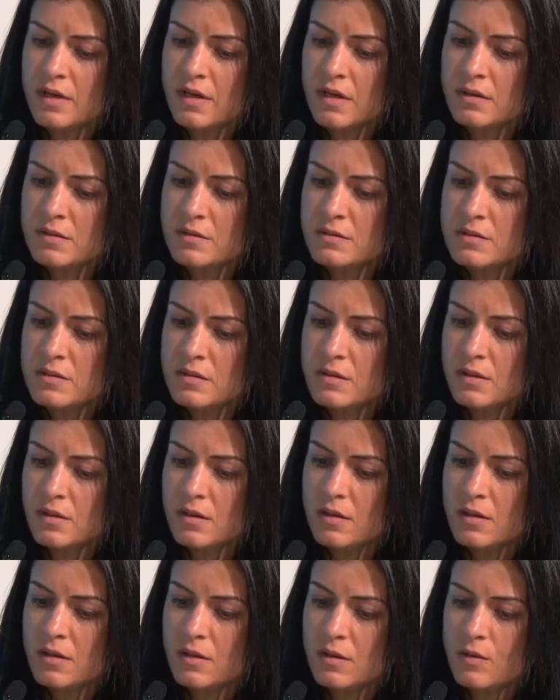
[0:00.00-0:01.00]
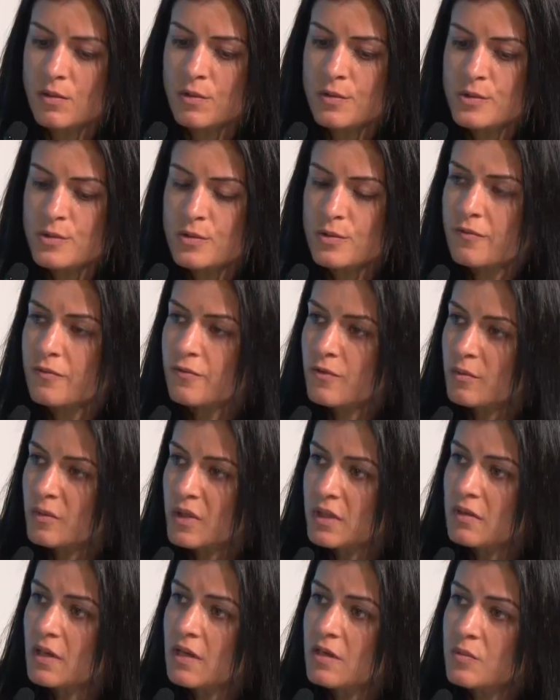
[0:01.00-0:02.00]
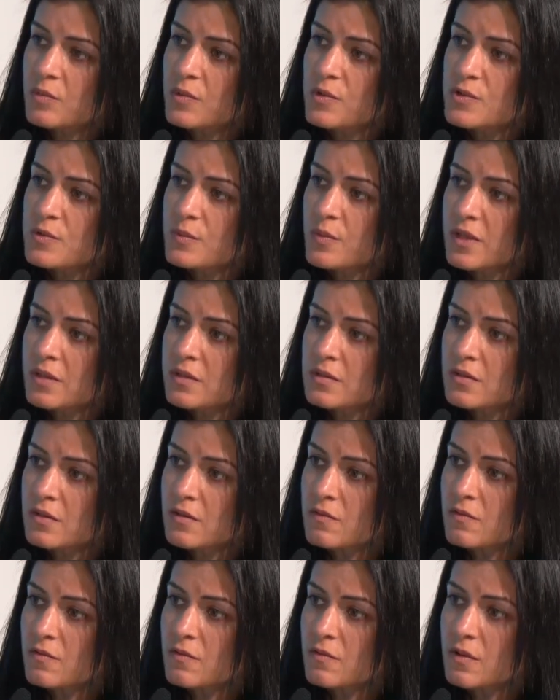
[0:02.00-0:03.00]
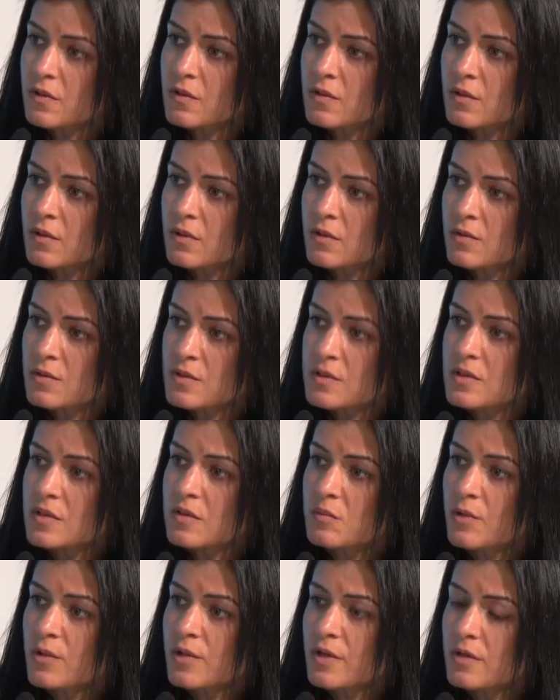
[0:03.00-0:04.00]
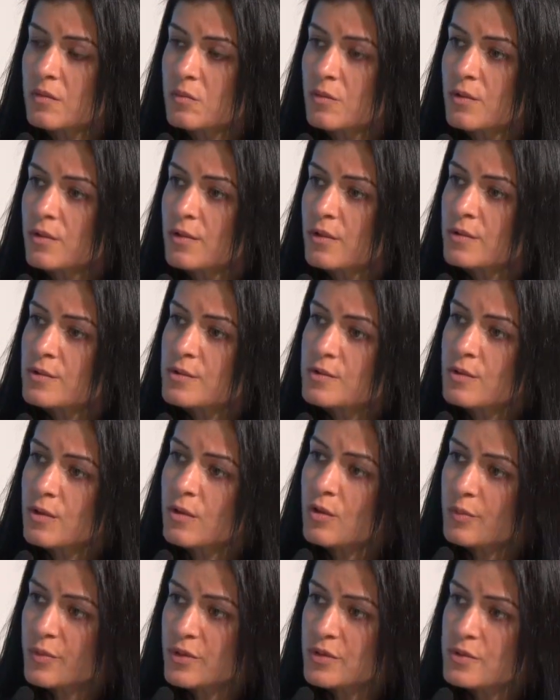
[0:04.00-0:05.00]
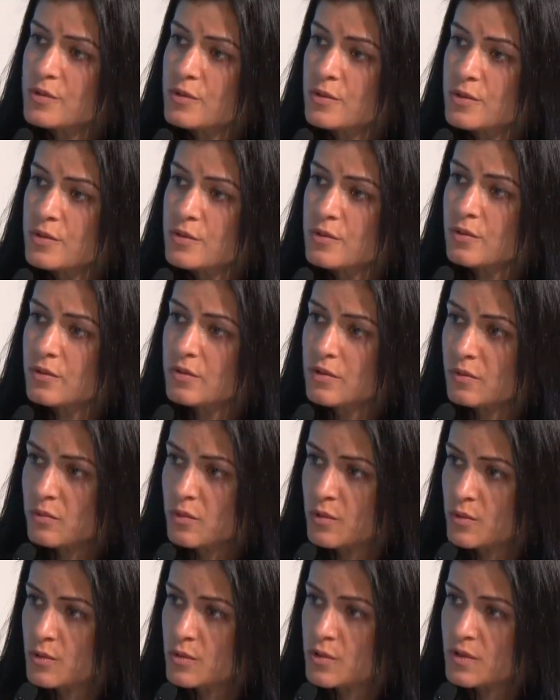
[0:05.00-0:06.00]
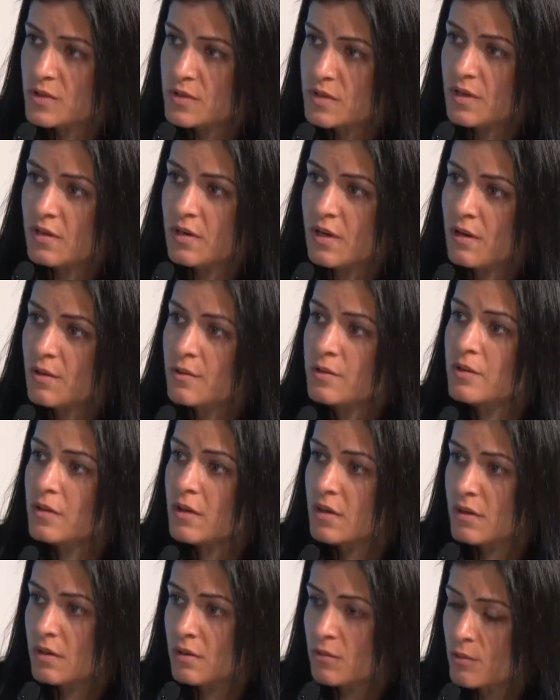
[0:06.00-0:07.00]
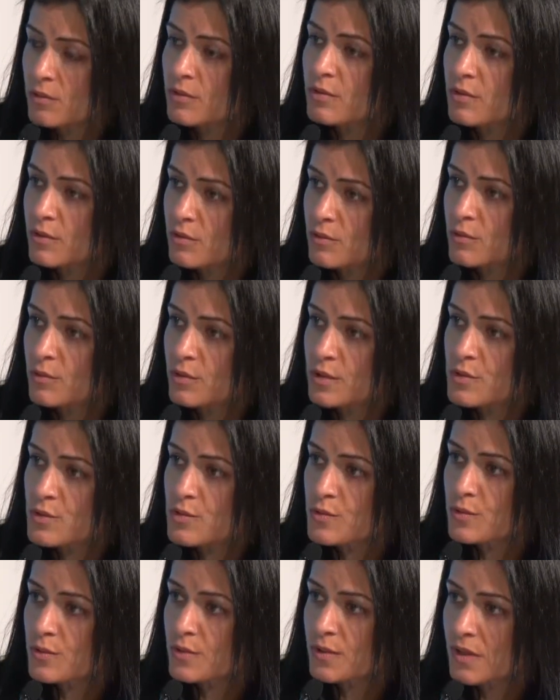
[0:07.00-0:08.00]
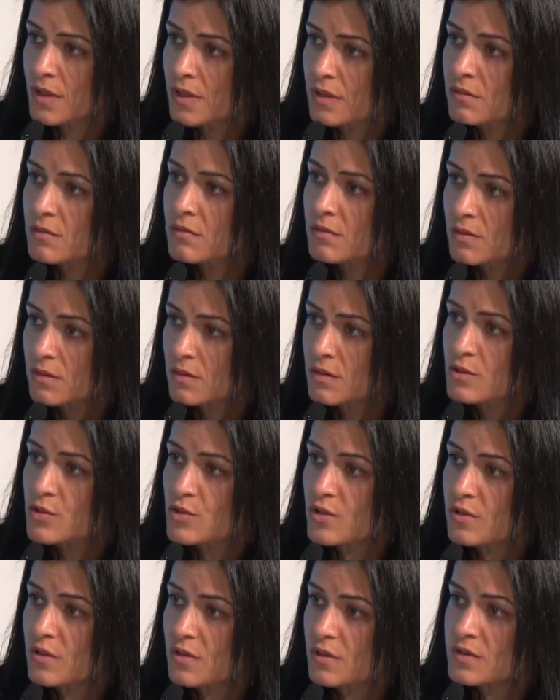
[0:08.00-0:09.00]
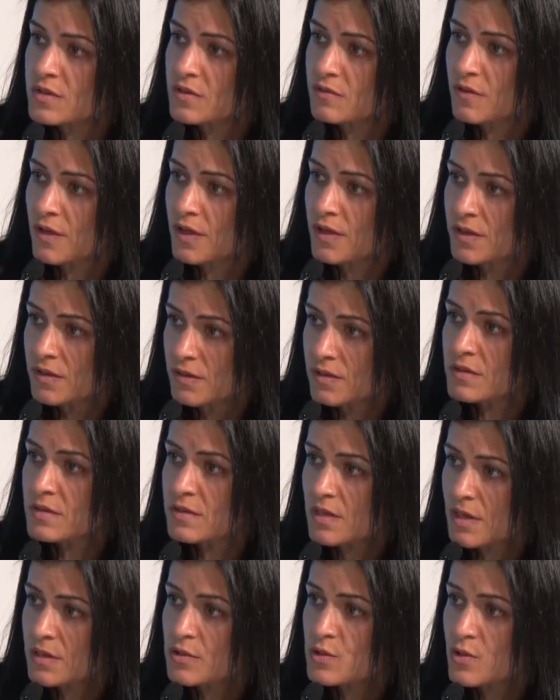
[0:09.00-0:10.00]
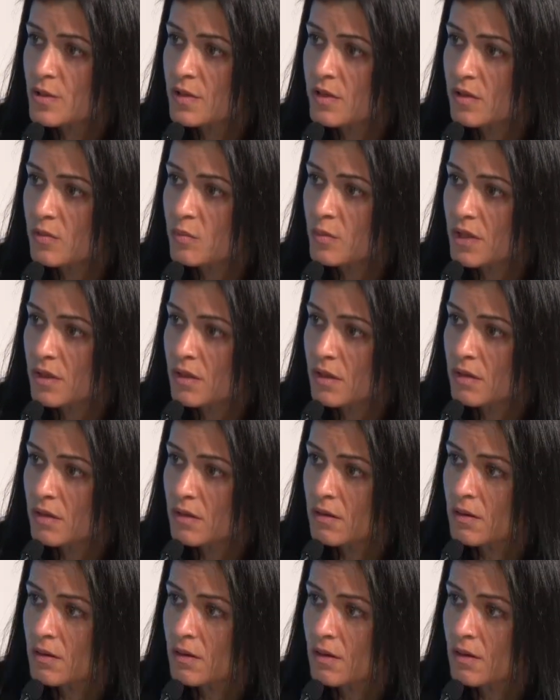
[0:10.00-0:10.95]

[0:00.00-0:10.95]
And also from a tech perspective, you see more and more also open source contributions are out there in order to ensure that the digital divide is actually being